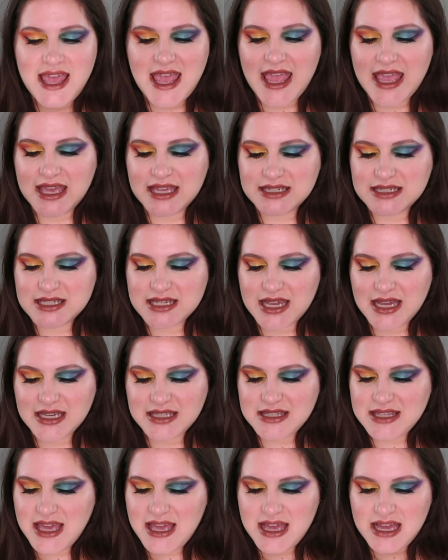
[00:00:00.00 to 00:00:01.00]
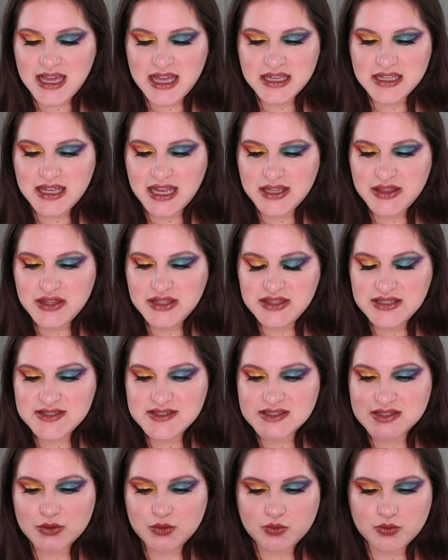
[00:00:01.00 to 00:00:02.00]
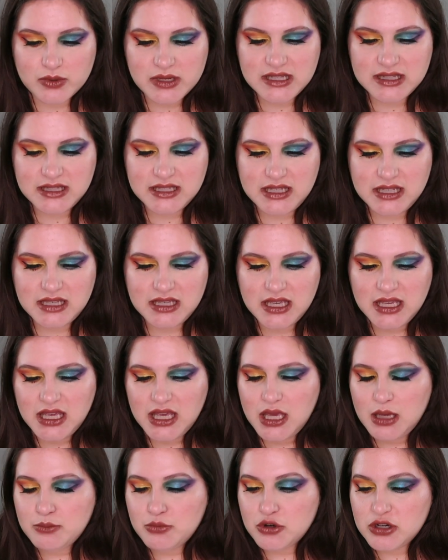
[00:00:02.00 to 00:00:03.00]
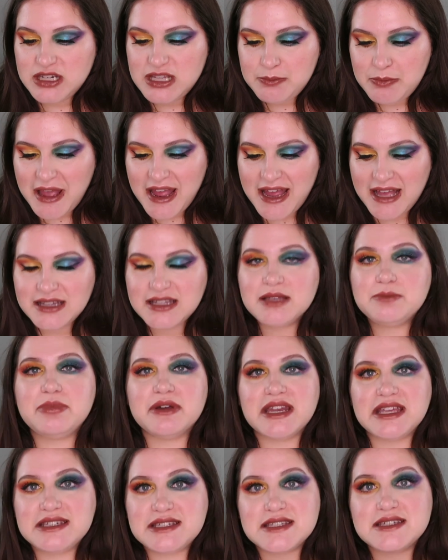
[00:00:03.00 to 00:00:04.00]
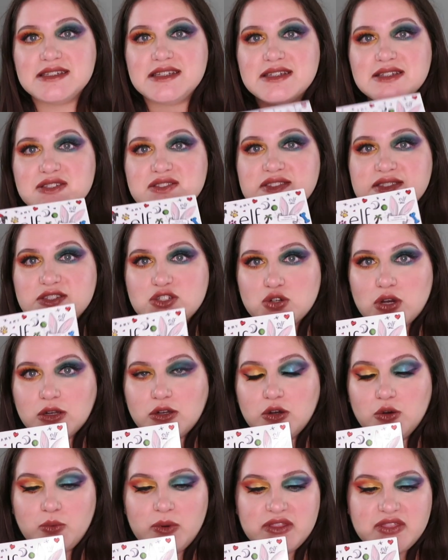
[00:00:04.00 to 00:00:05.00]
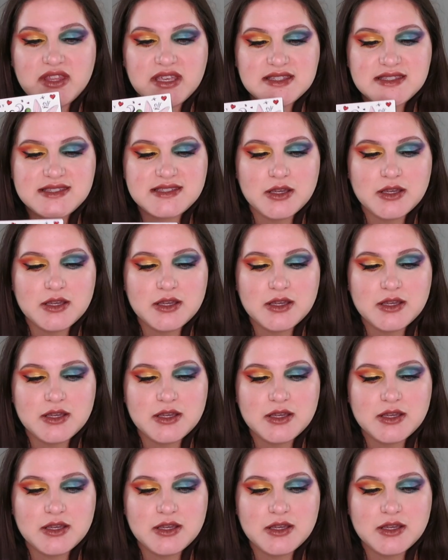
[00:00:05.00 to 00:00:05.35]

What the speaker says: And yeah, I think this is a really pretty palette, but I did struggle with it.